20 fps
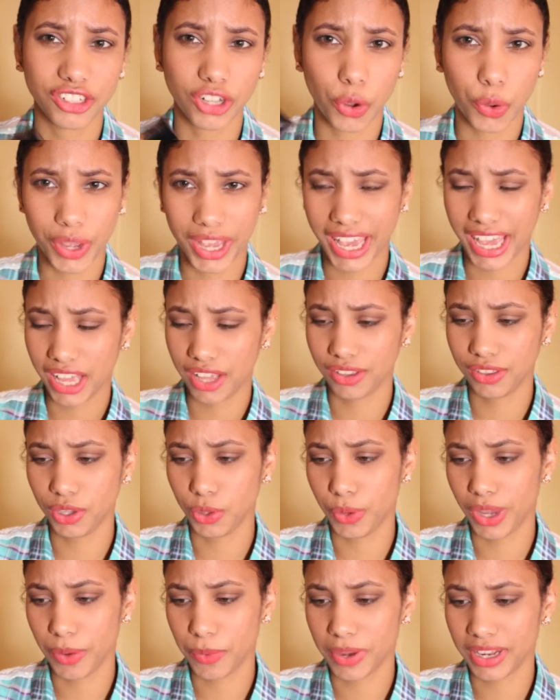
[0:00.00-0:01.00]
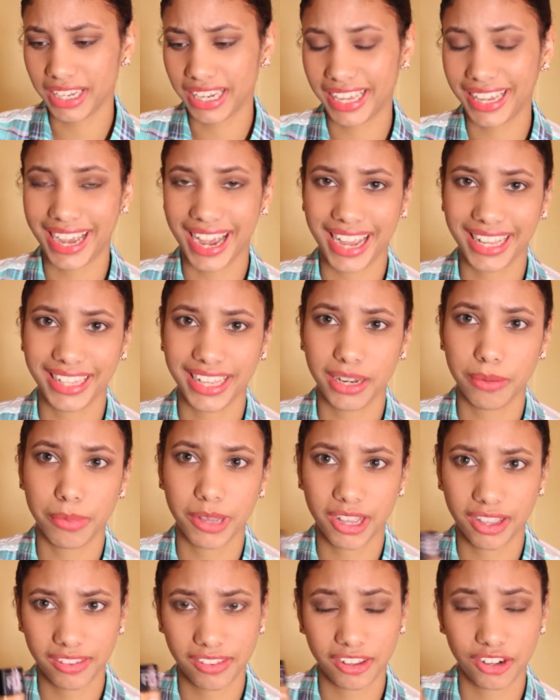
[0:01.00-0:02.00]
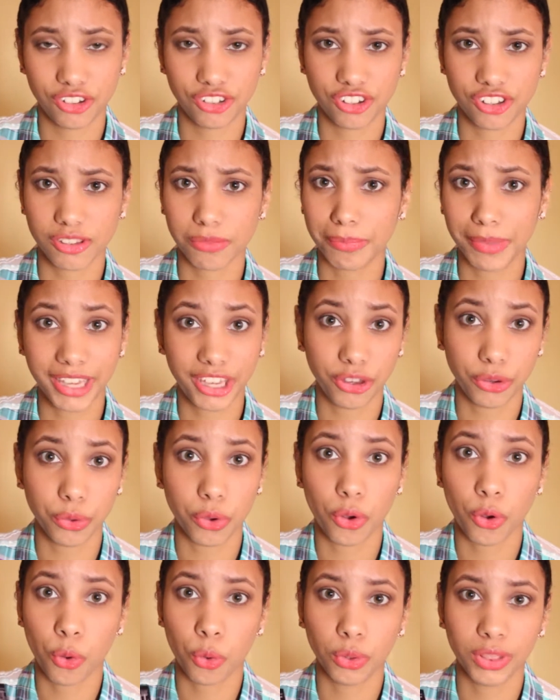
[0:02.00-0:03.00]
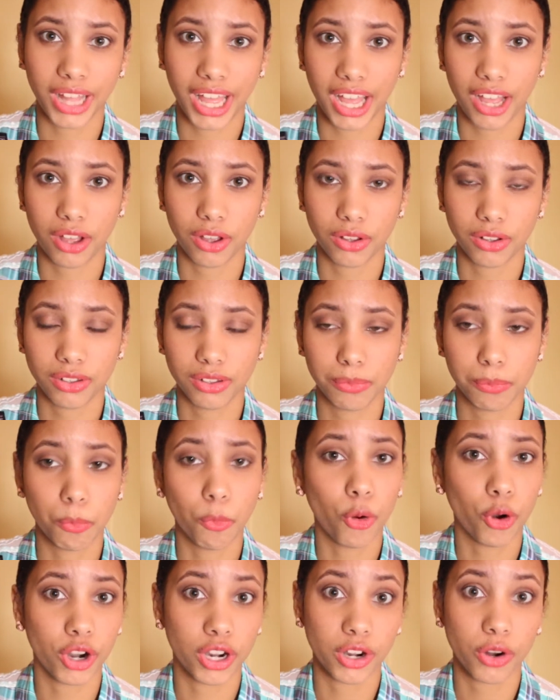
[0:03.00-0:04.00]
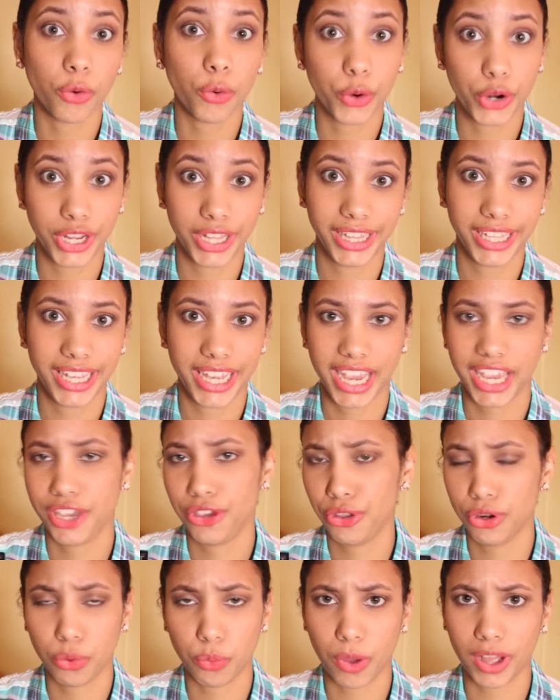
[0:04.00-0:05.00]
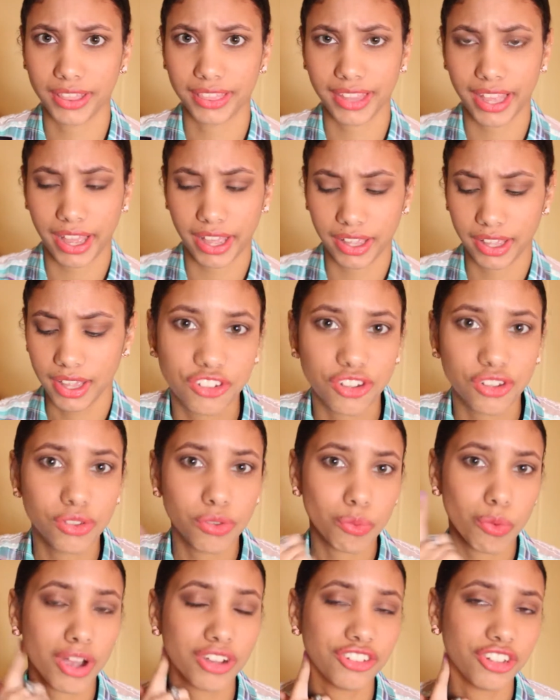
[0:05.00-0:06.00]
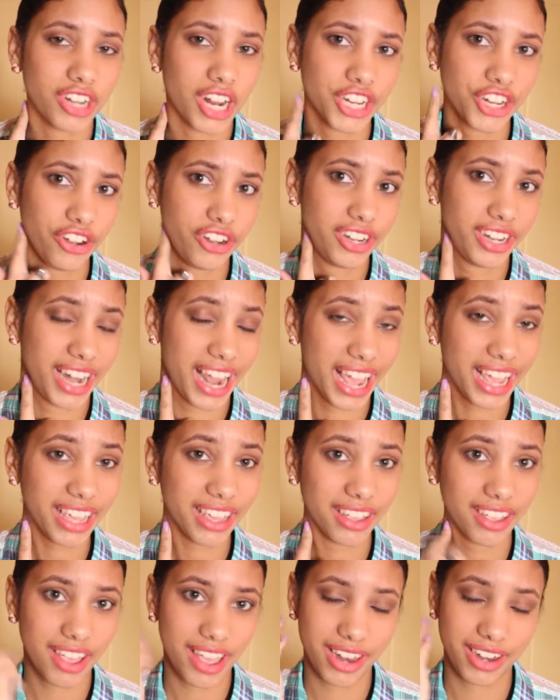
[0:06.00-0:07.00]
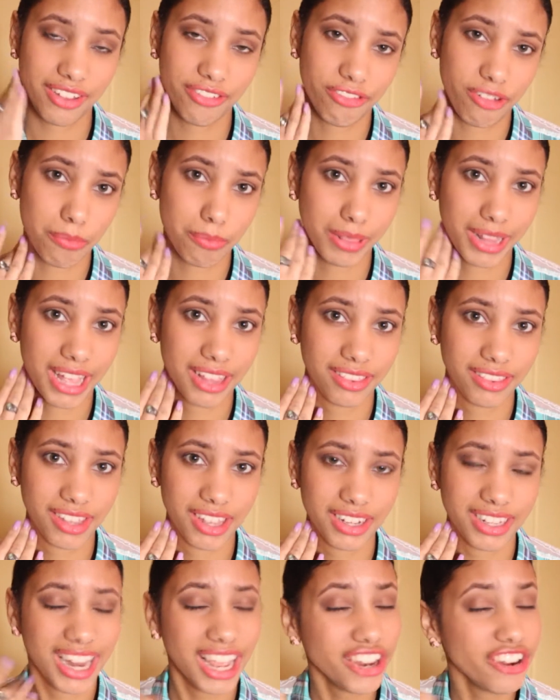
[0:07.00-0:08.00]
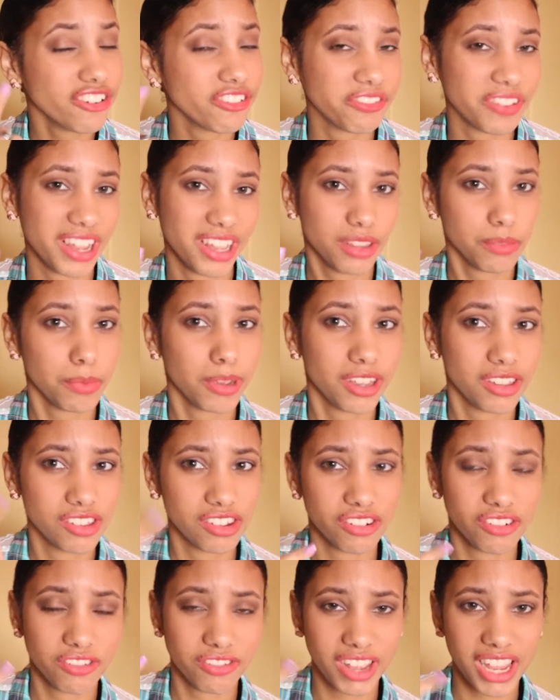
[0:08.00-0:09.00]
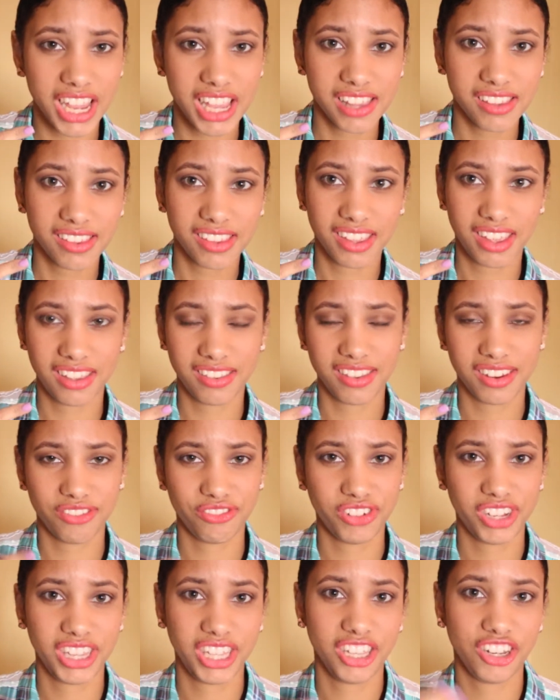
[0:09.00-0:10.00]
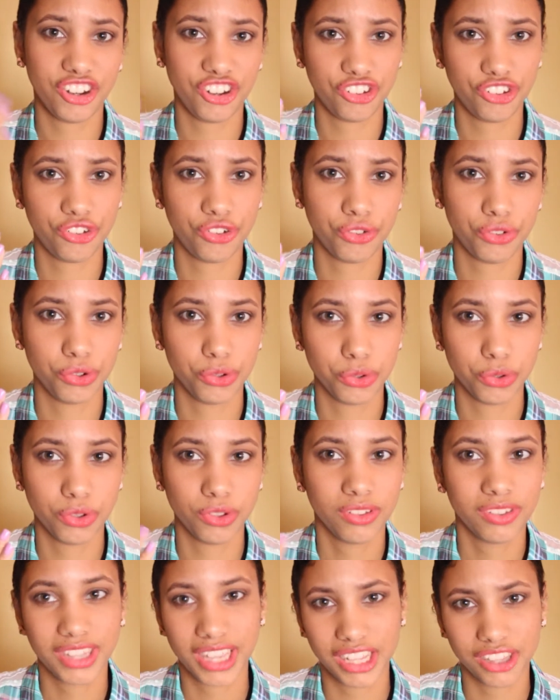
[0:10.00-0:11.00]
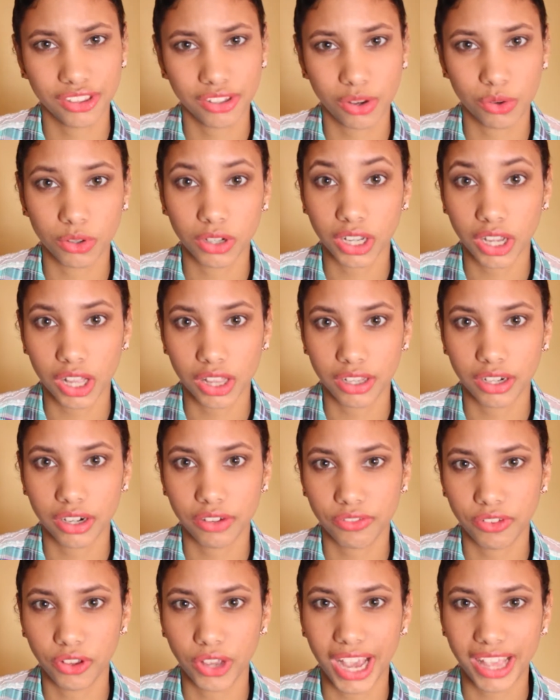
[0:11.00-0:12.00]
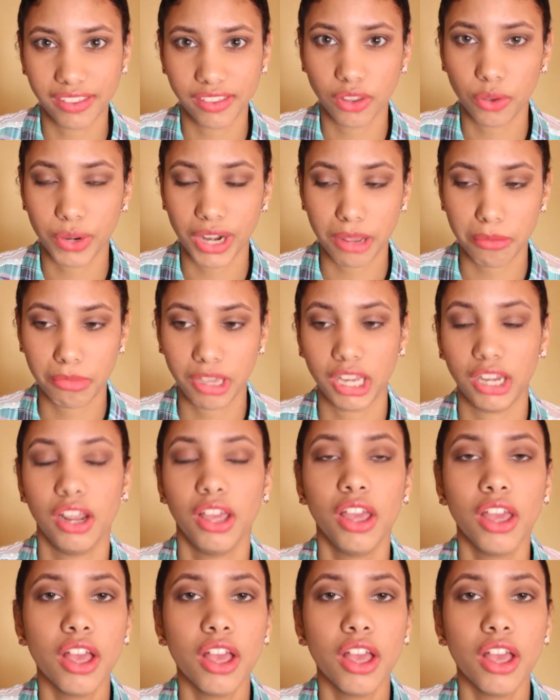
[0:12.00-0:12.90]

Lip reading: Don't get a dewy one like I did, because it'll just make you a whole lot more oily and you don't want that. Just swatch it on your neck, and if it blends it, not your face, because your face isn't really your true skin tone color, if you guys know what I mean.